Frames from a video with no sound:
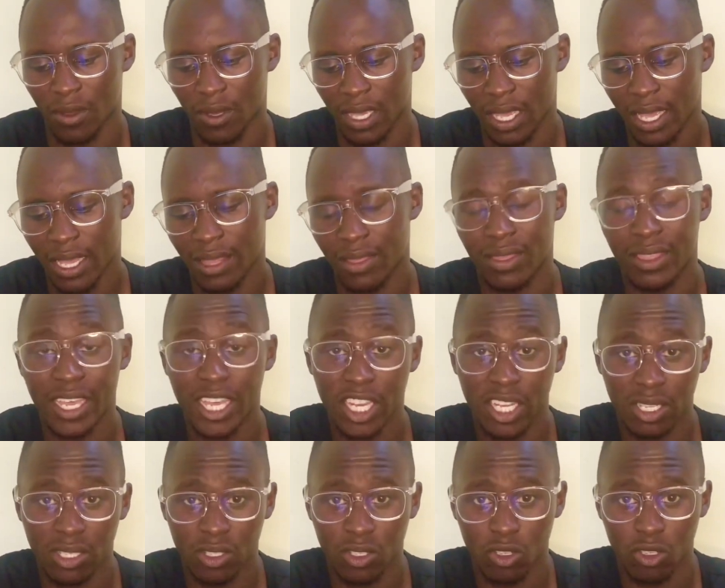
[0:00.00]
Okay,
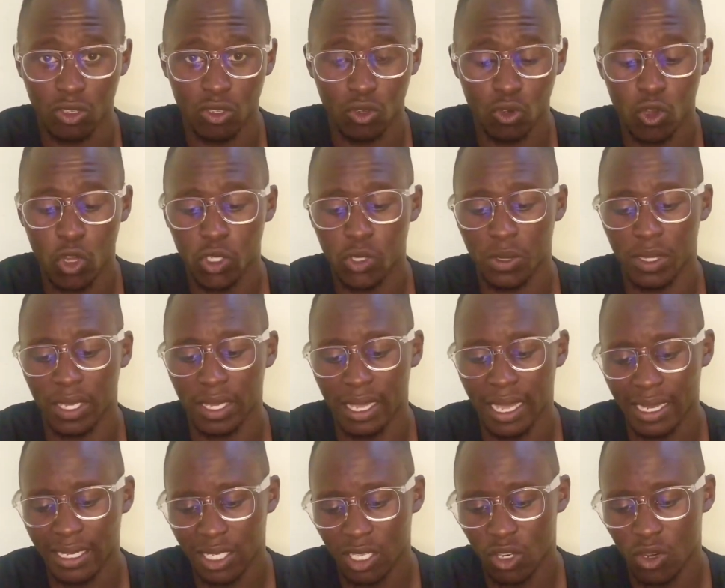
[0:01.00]
then you go to the
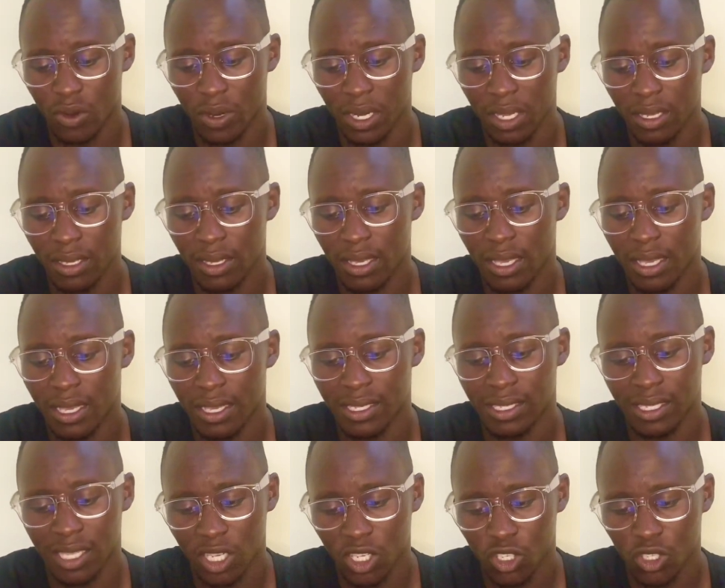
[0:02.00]
category
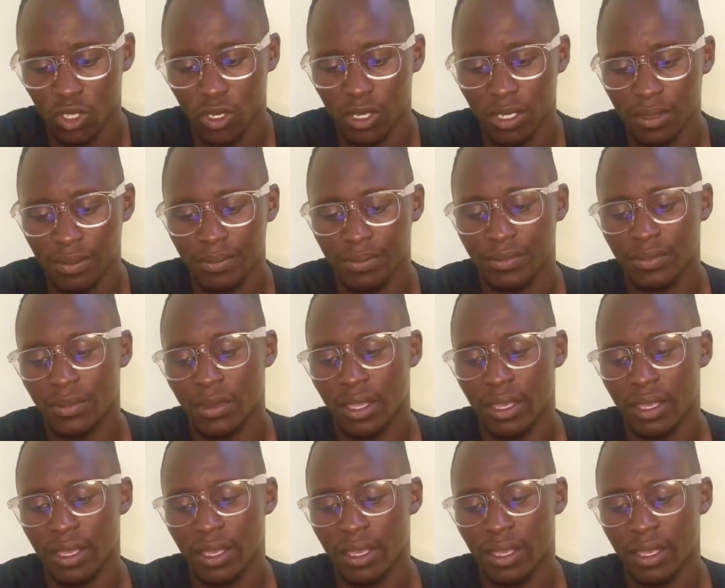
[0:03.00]
section.